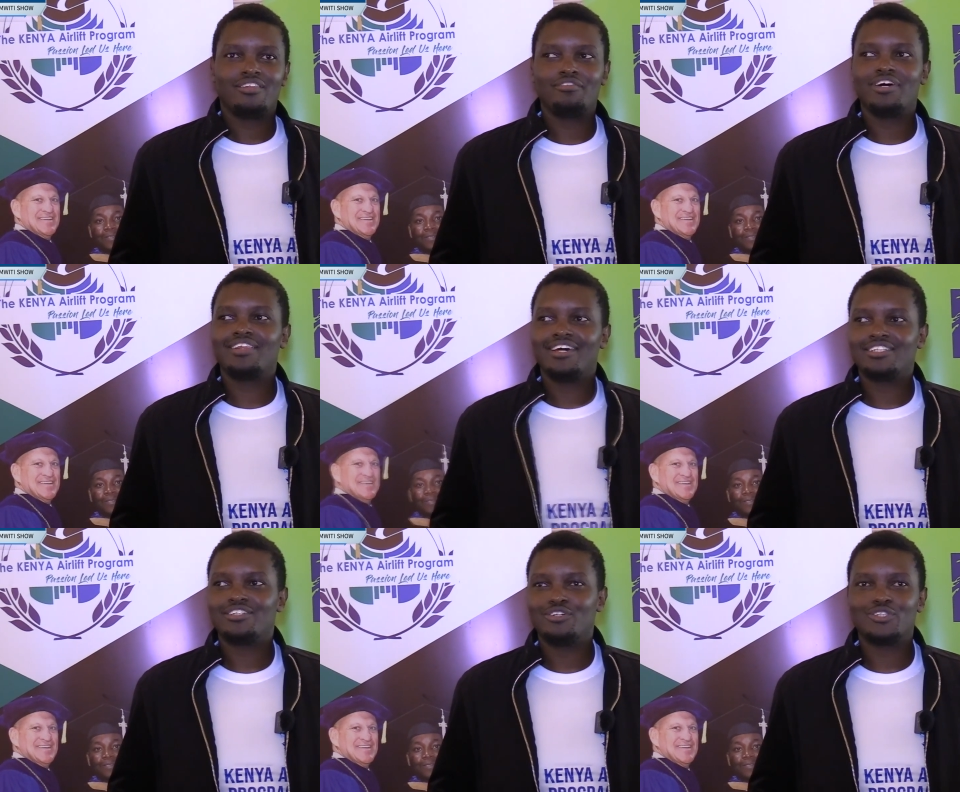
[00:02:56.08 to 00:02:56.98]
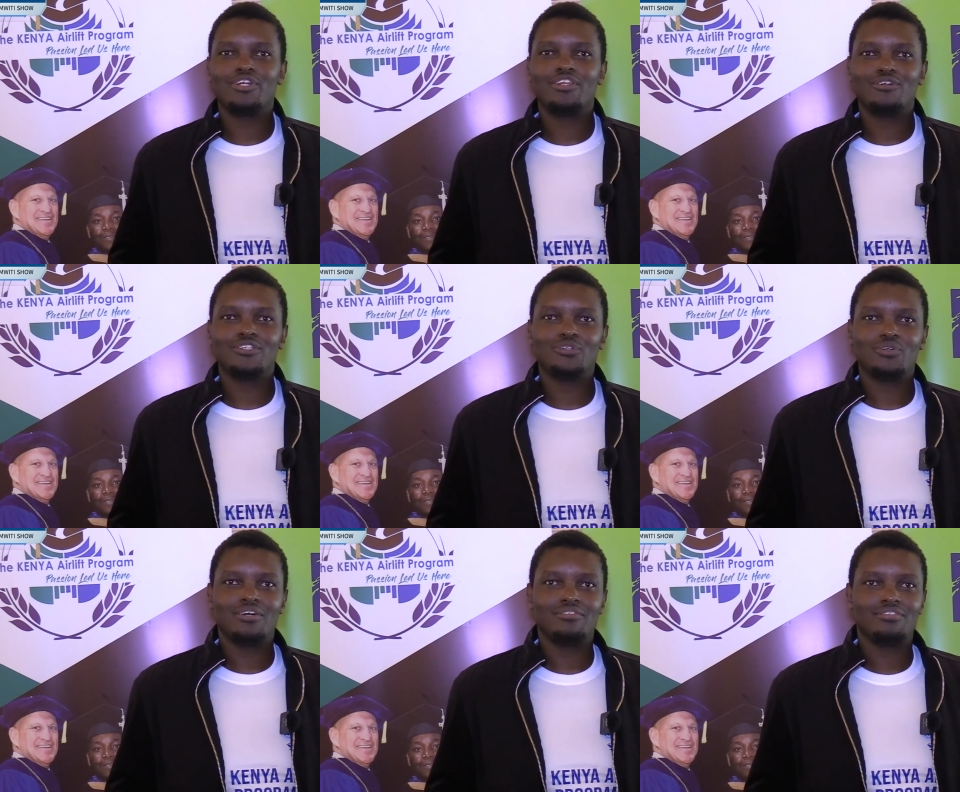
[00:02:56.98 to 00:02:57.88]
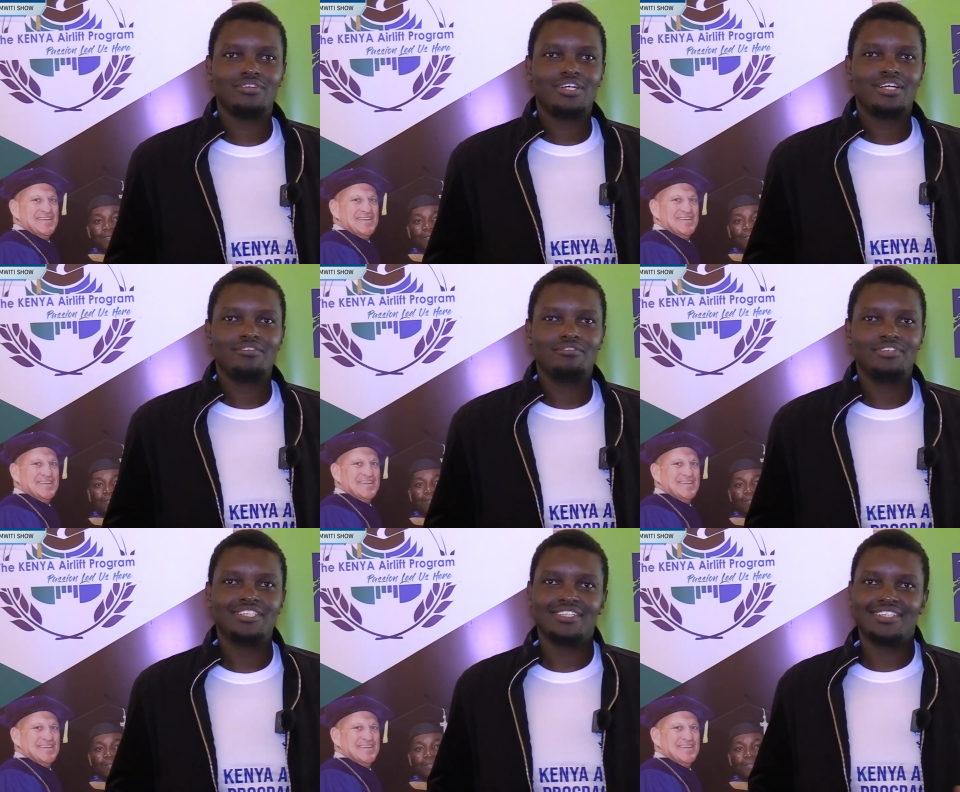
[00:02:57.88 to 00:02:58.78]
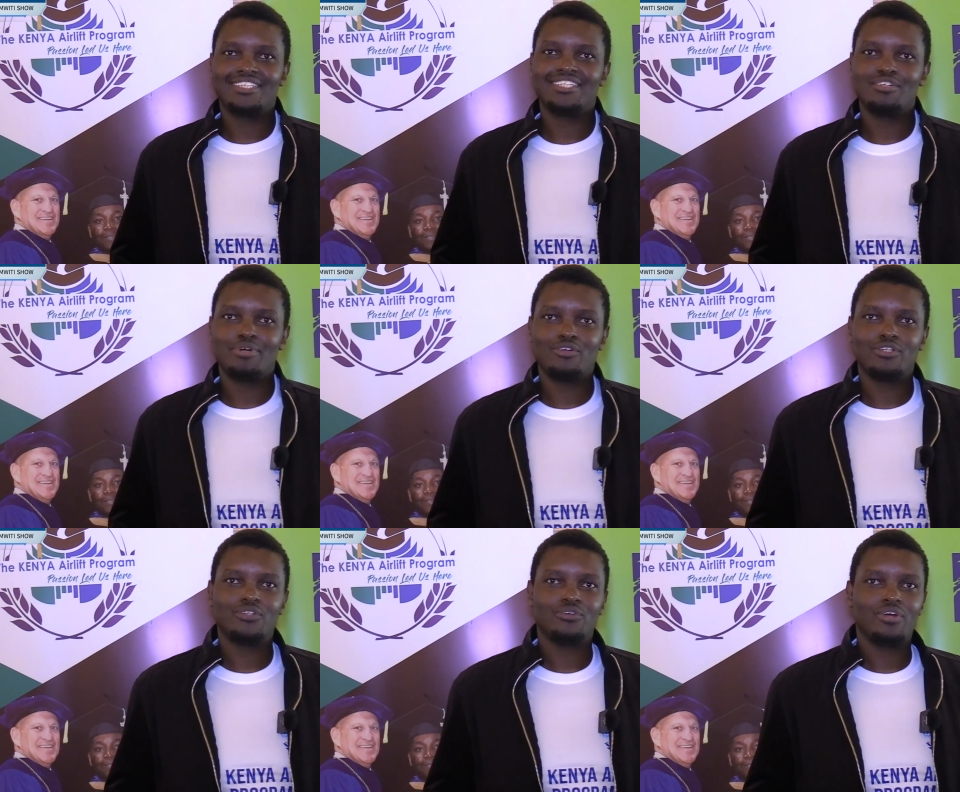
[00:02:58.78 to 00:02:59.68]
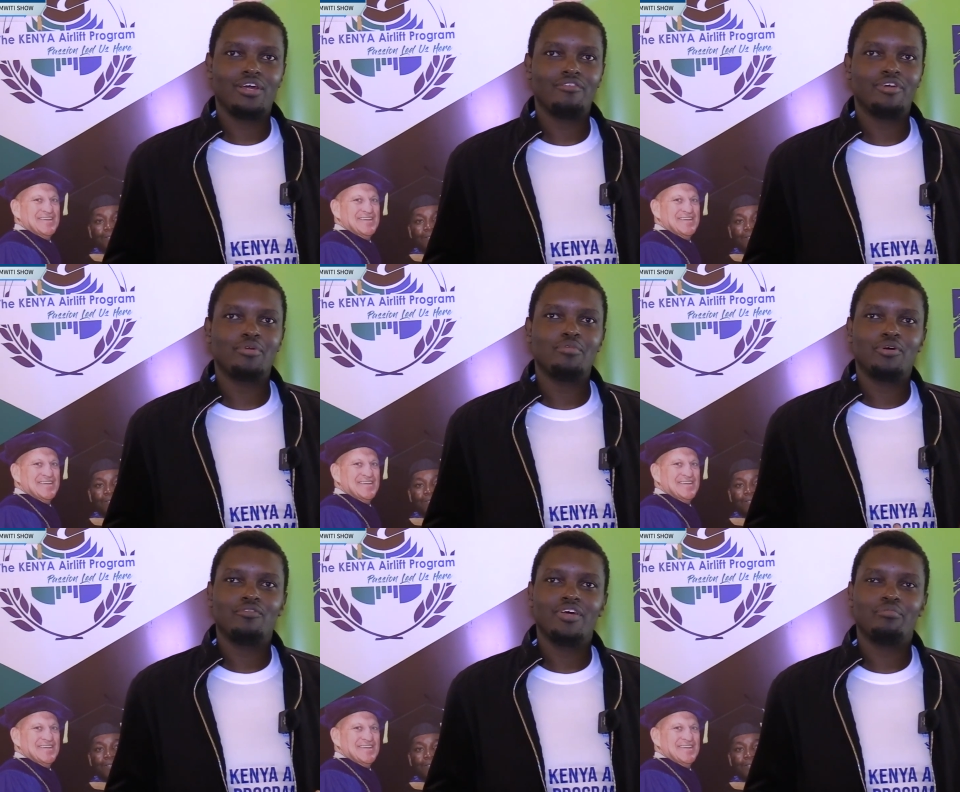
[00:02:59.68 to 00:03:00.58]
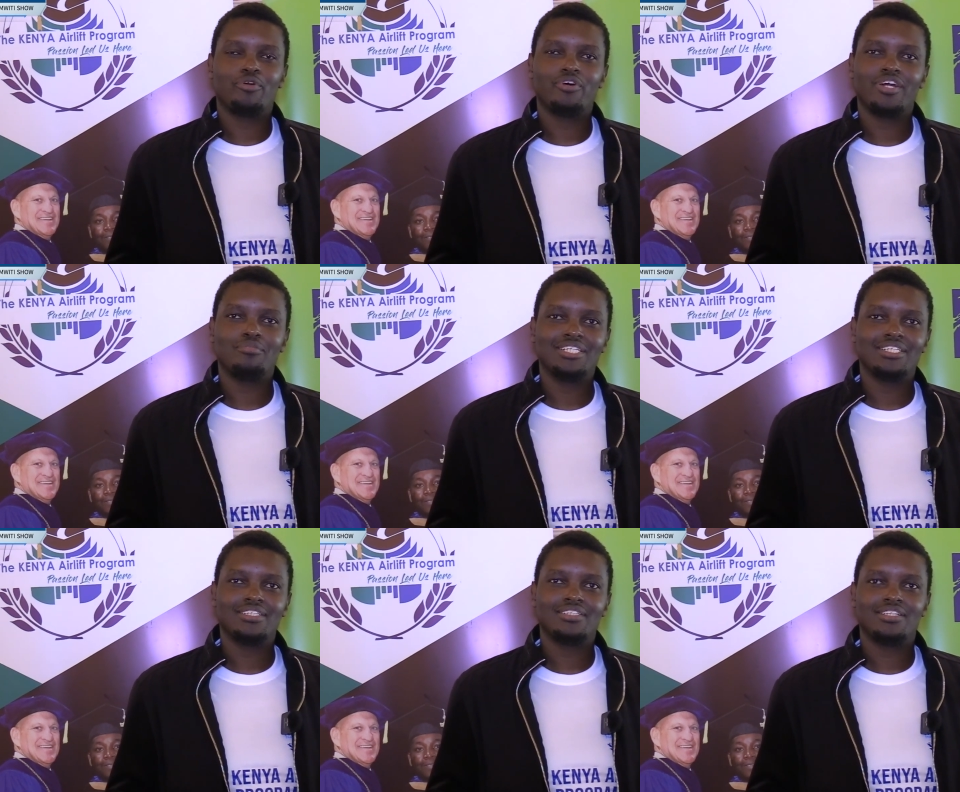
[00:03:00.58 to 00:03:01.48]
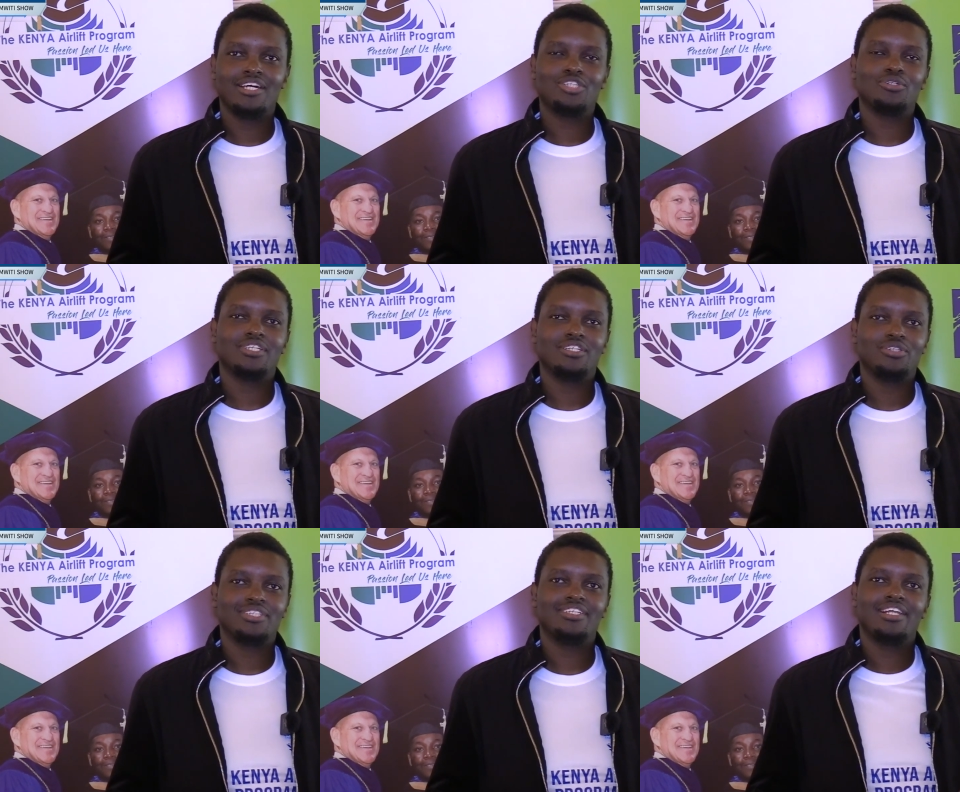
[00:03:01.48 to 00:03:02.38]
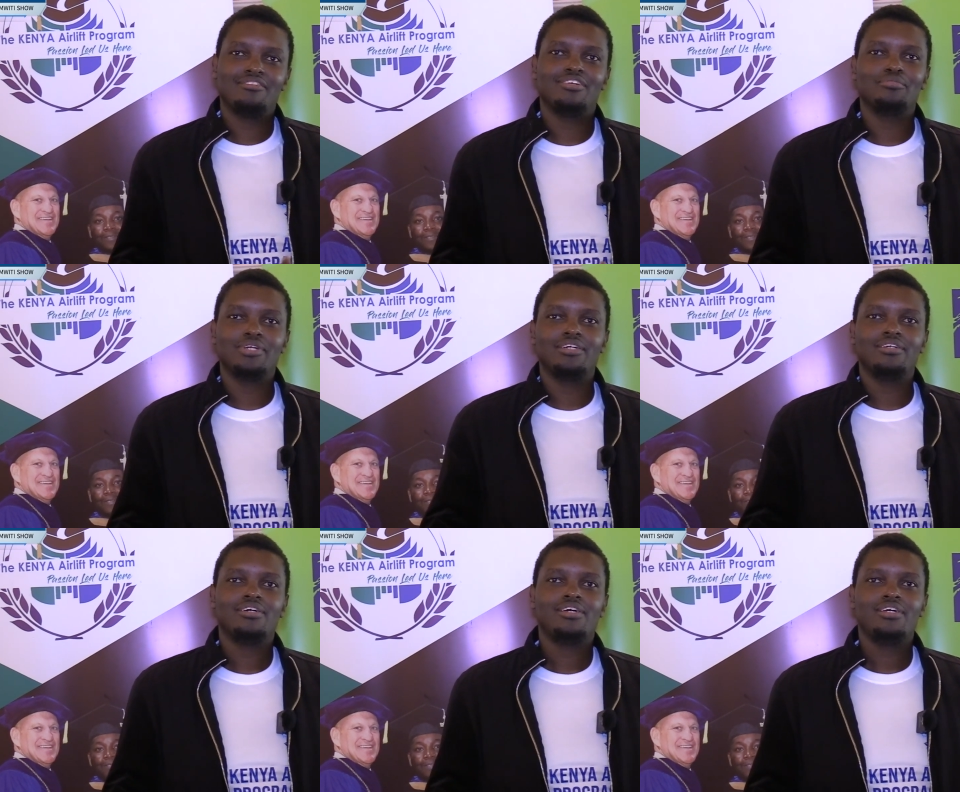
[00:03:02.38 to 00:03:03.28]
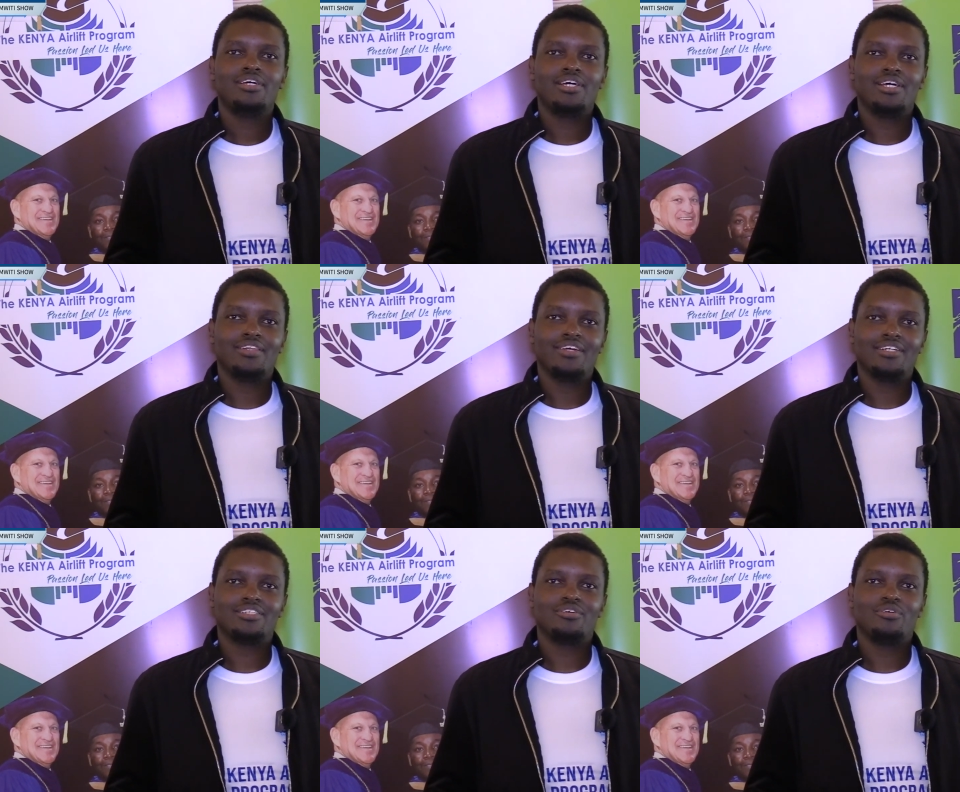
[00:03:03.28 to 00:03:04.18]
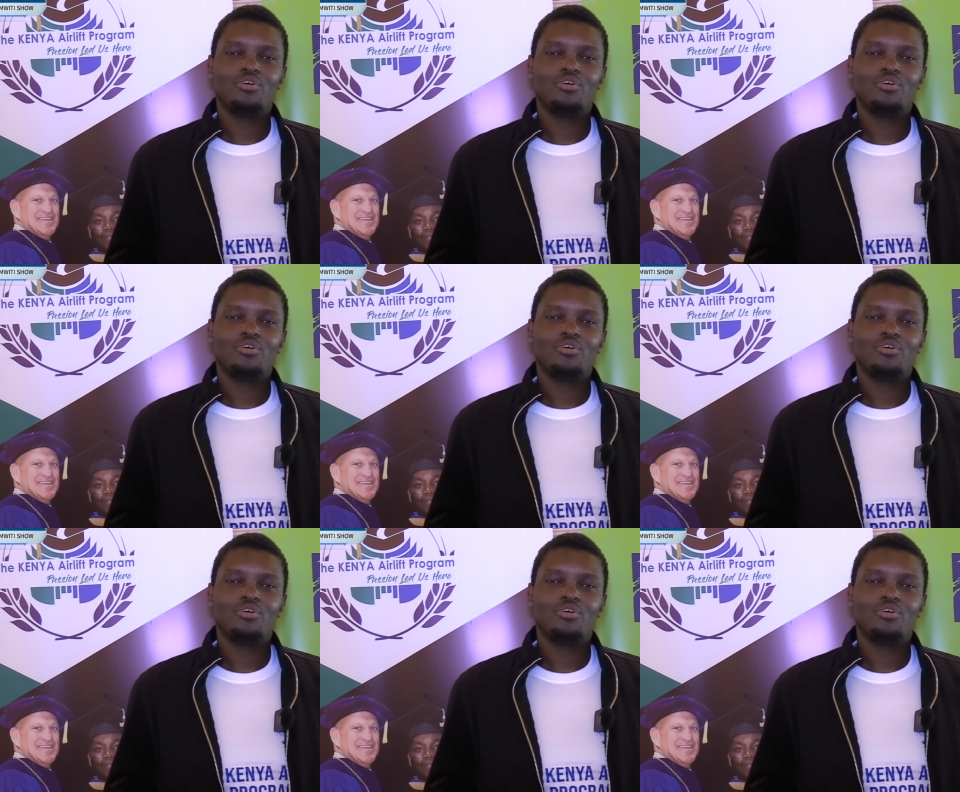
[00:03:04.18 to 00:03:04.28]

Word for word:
Speaker 1: the fact that not only those who have visas attend, but also every member of the program attends. That shows that you're still a family and that